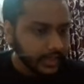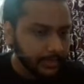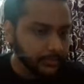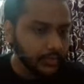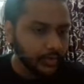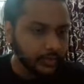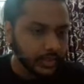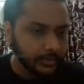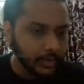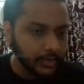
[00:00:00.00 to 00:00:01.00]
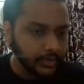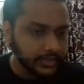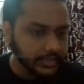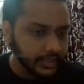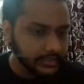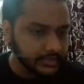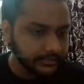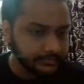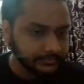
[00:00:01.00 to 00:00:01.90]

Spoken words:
I'm good. What about you, Ajaz?